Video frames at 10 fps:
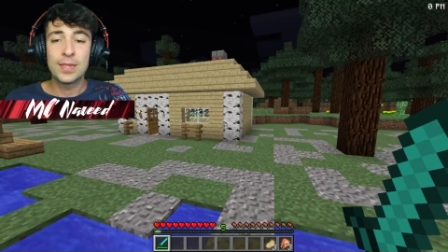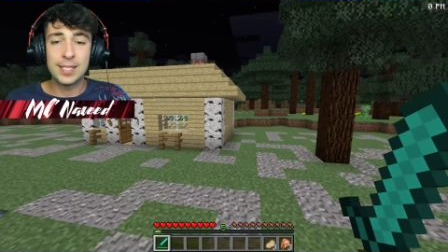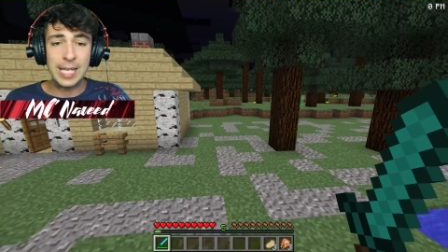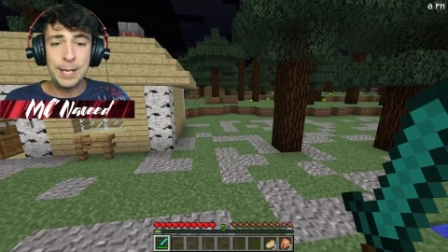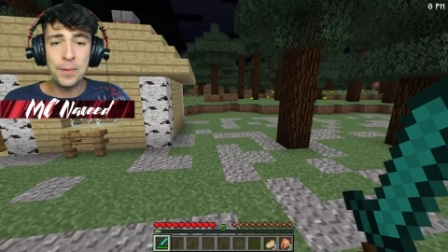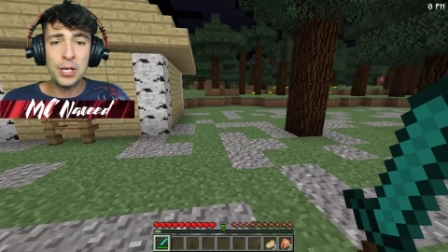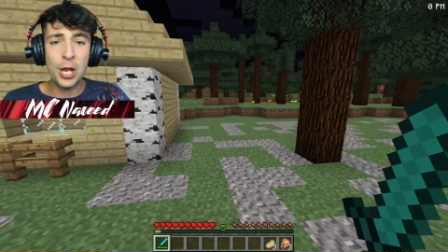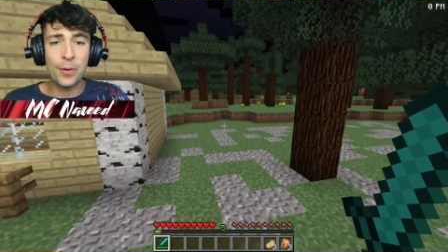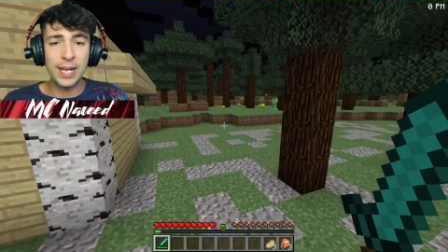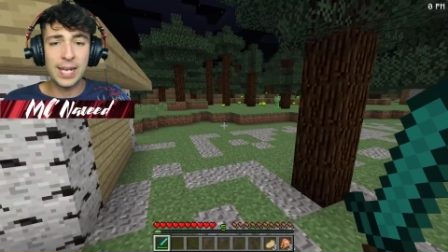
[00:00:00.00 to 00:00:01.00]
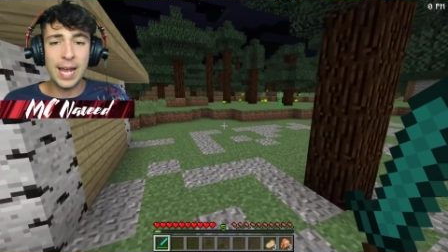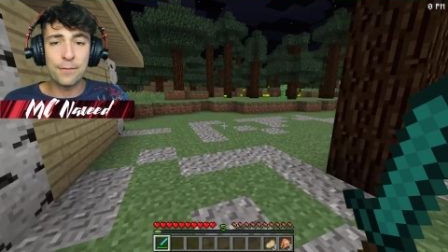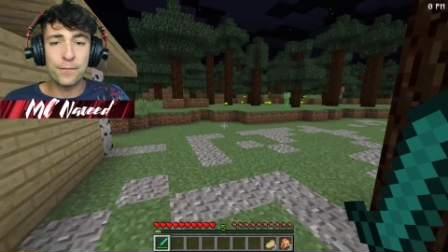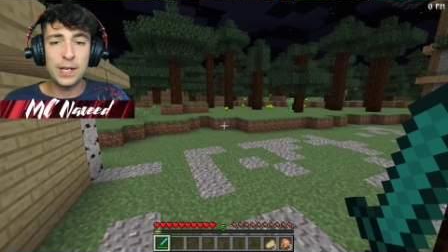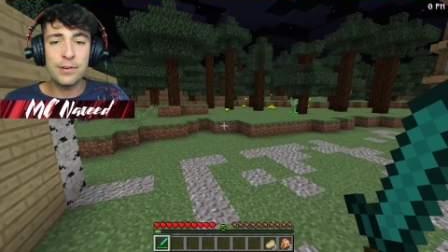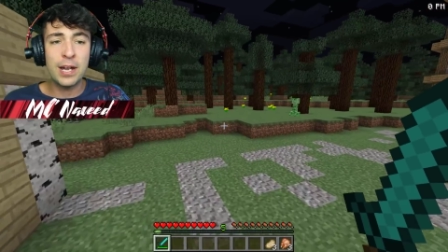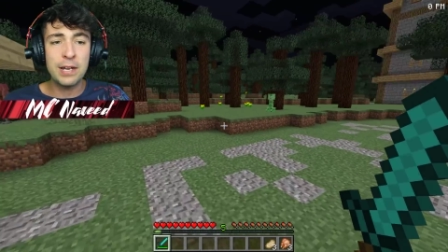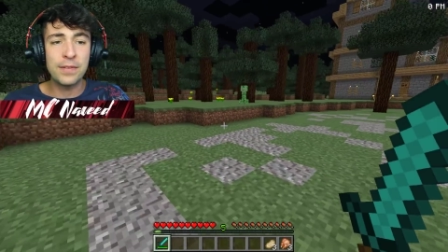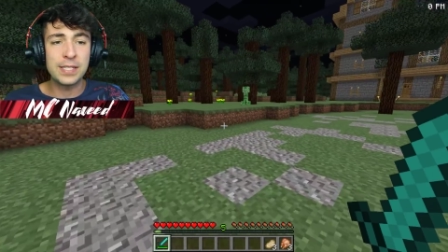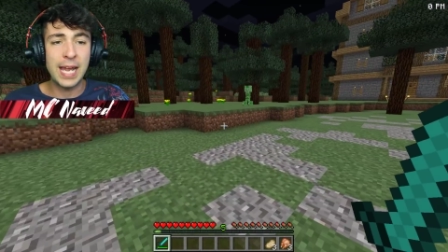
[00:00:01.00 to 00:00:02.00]
let's keep on going and figure out if
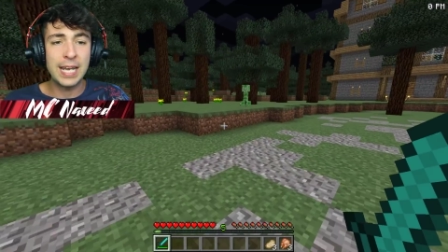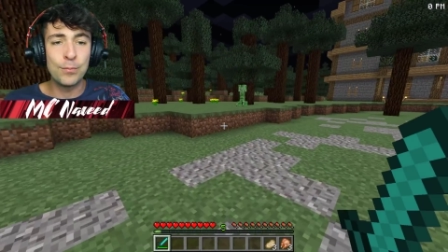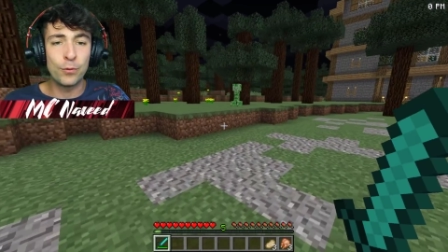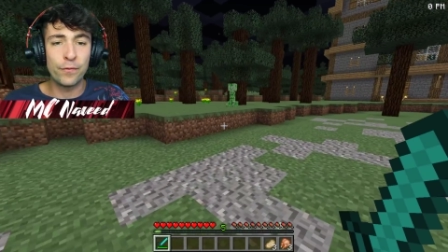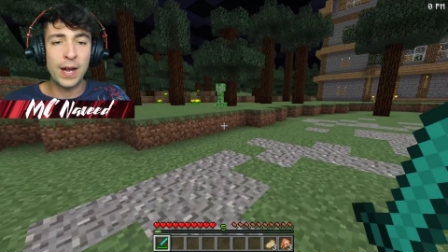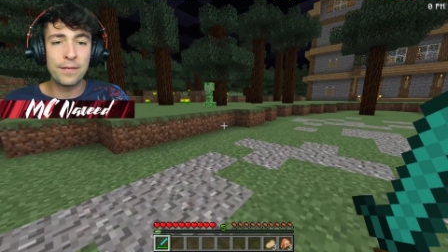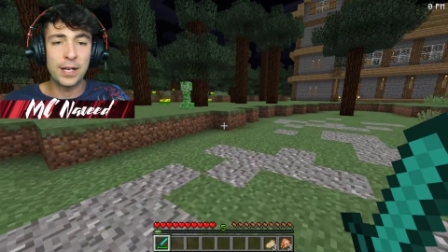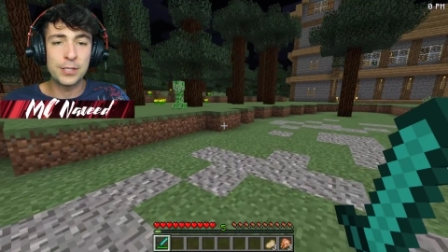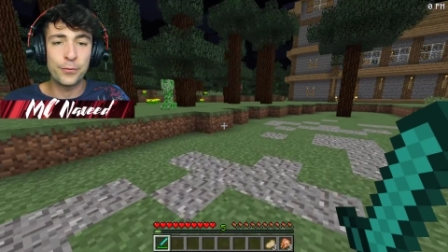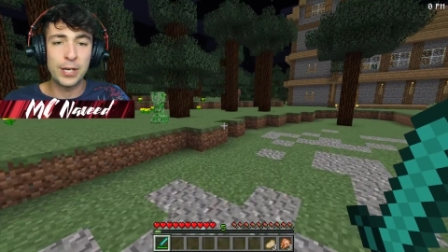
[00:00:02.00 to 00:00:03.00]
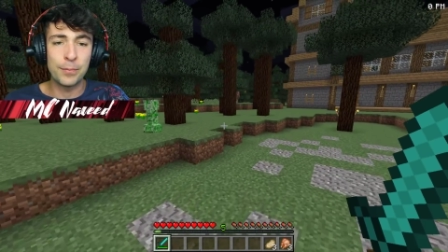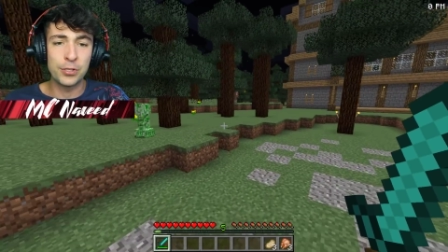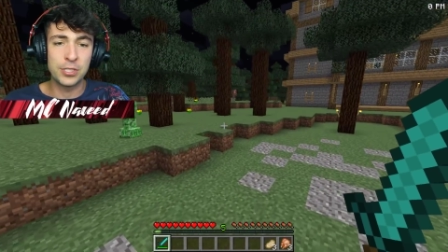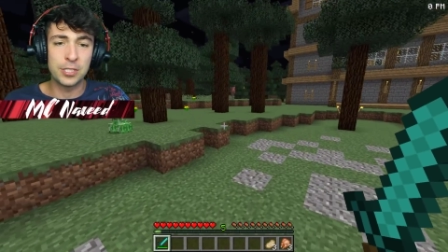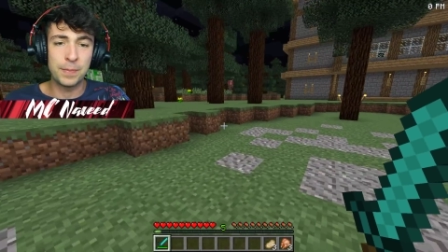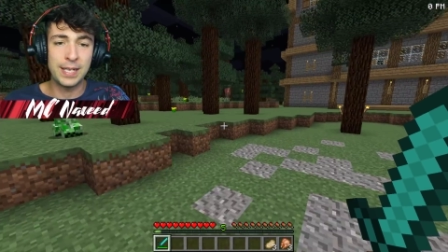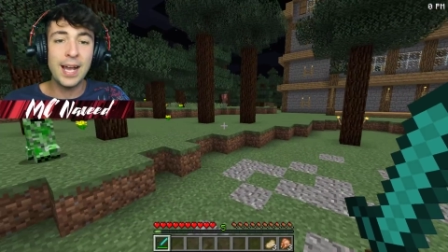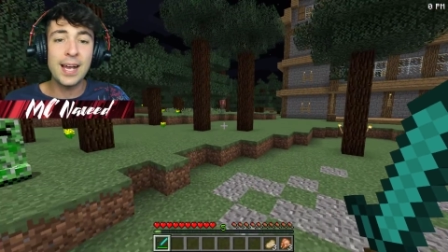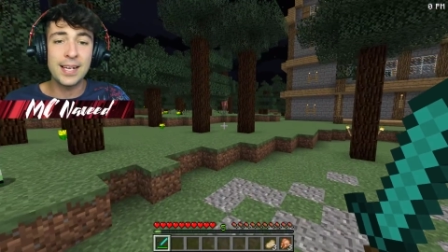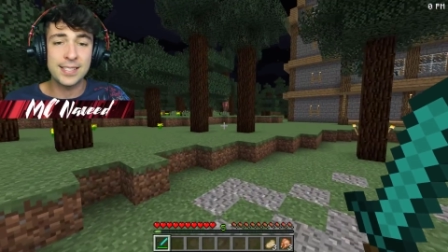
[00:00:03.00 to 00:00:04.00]
there's any more Five Nights at Freddy monsters,
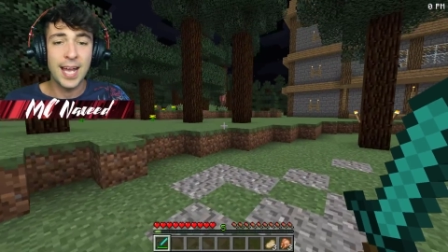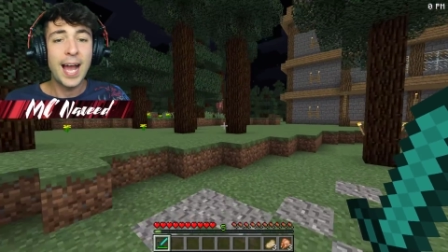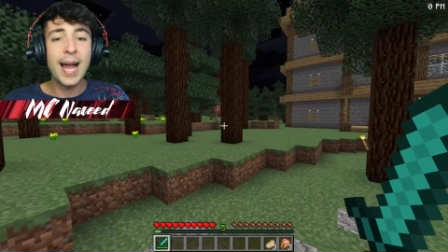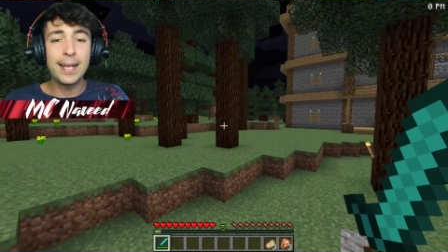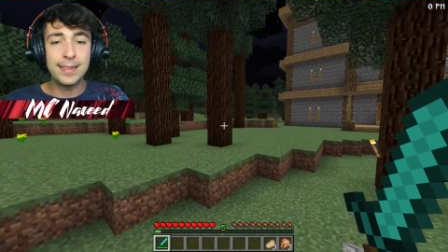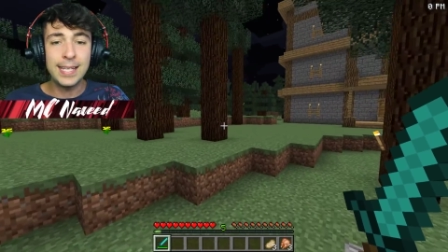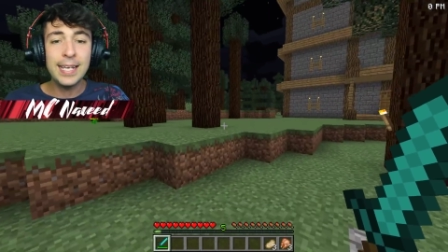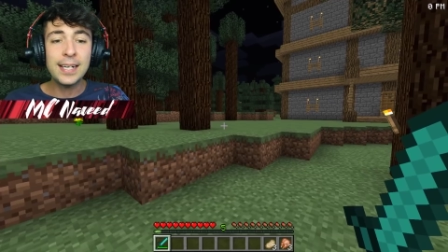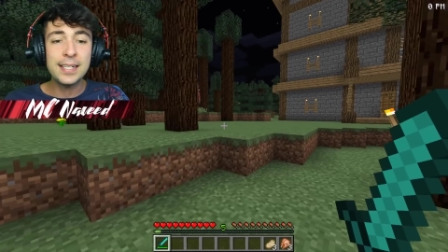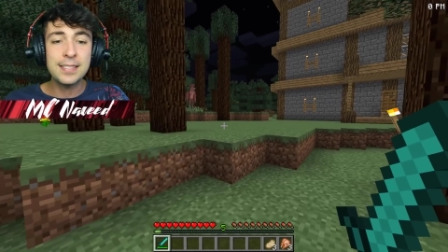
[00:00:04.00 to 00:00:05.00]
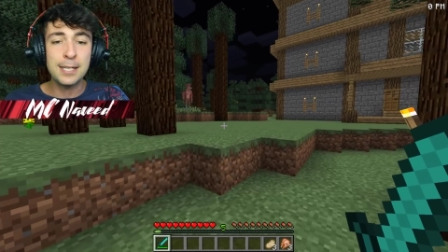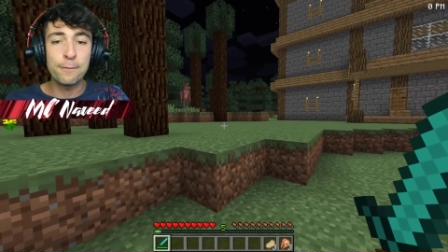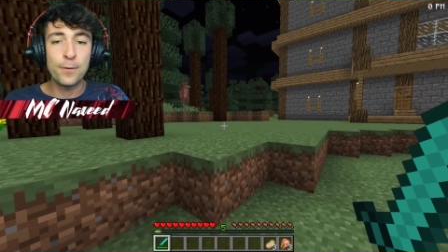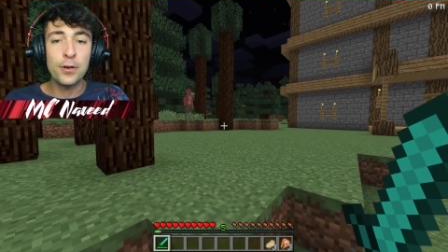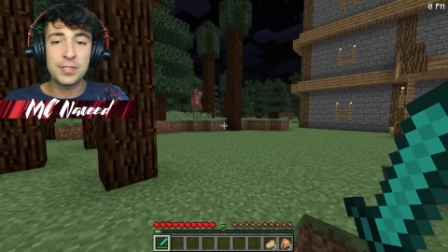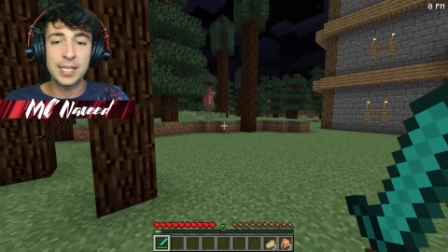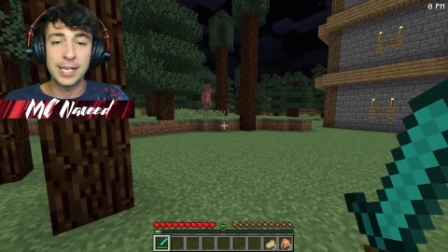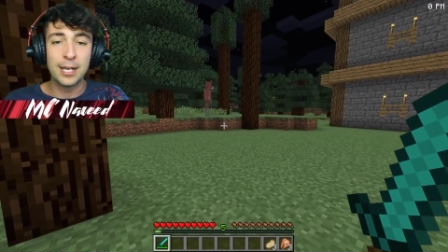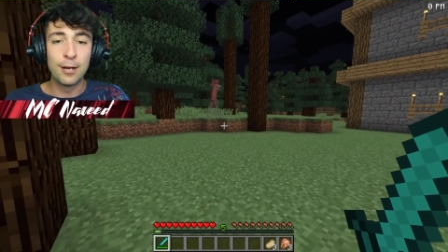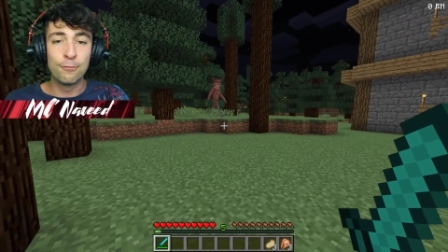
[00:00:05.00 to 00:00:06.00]
because I think I can see
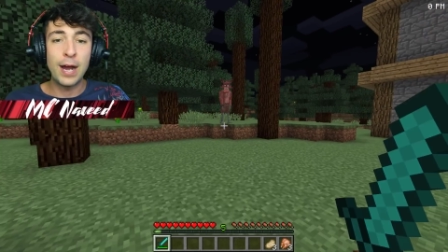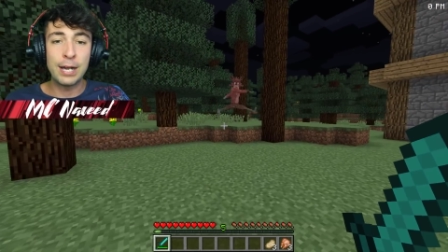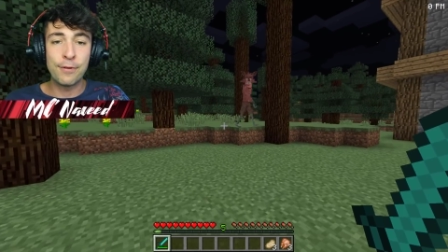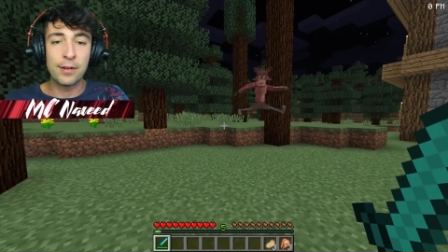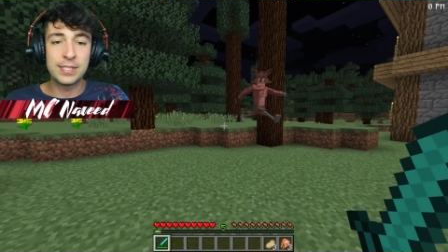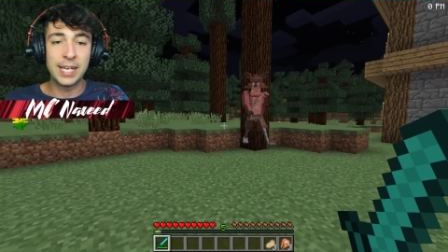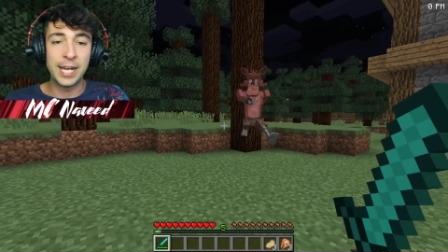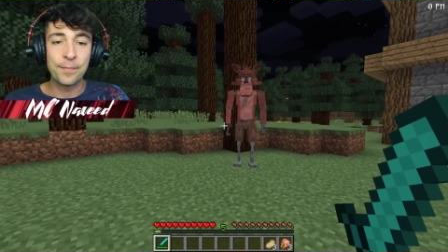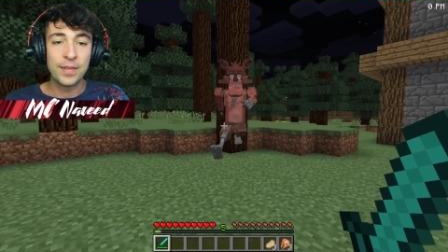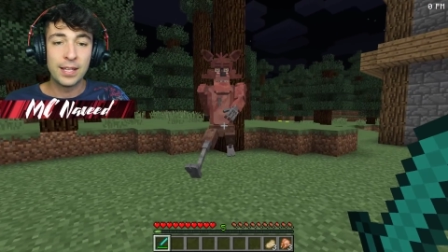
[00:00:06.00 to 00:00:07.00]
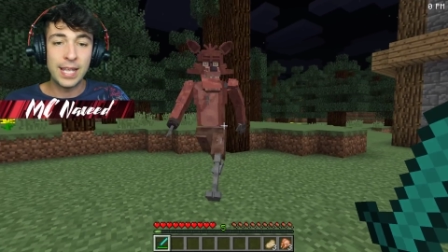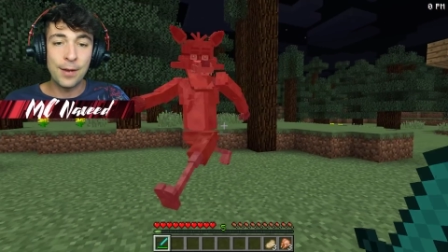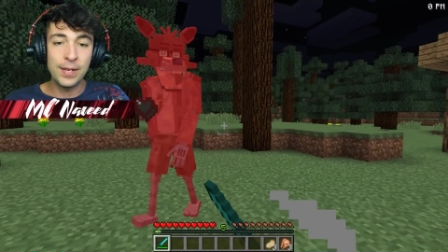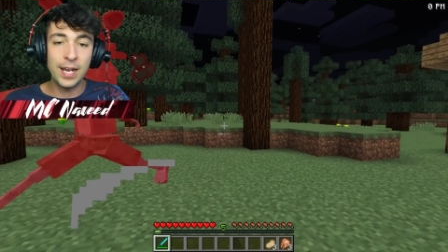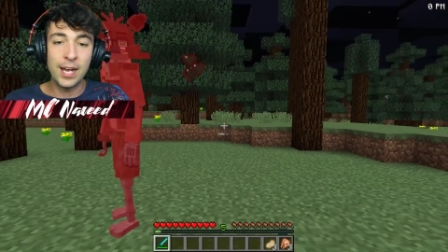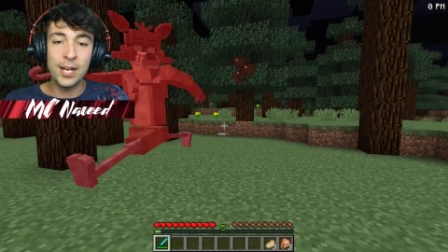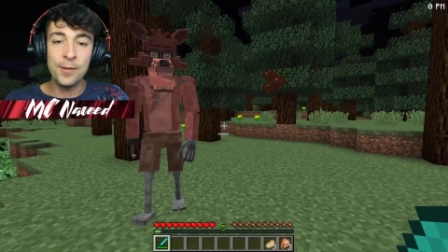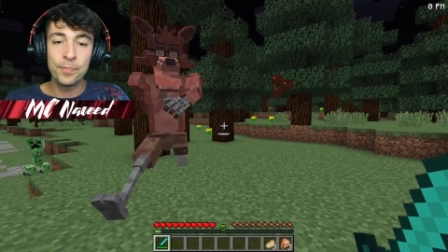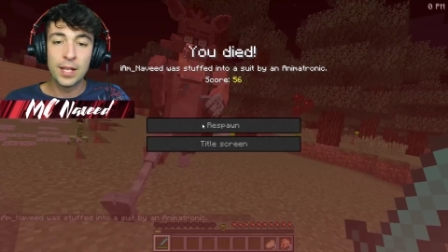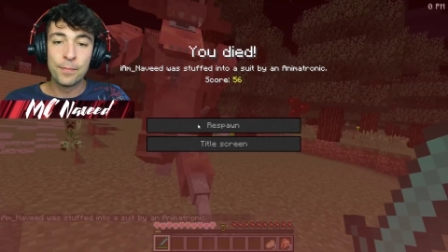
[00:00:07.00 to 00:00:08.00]
Foxy right around here. There we go.
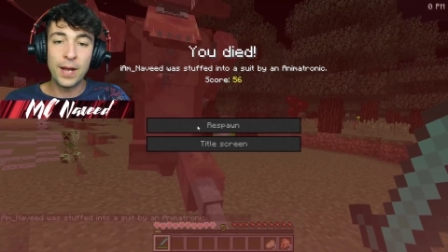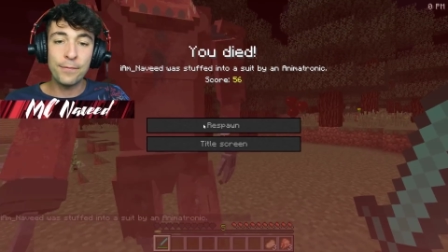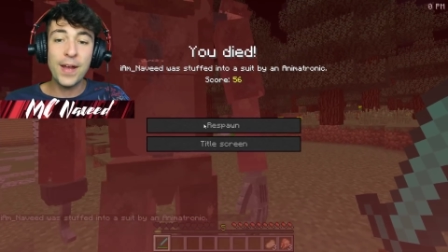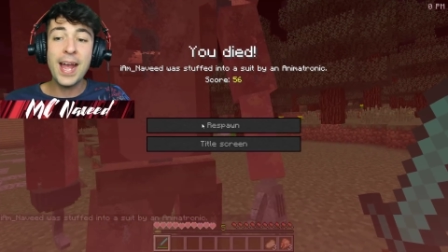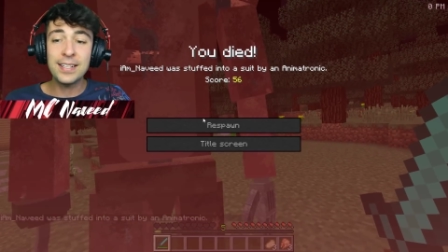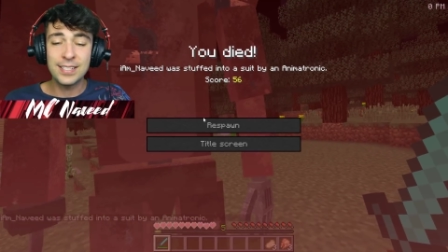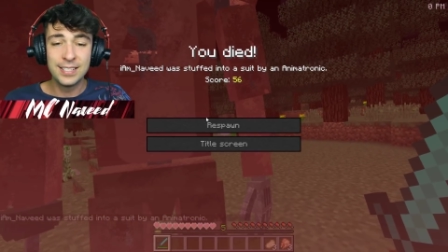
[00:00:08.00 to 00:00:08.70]
Perfect.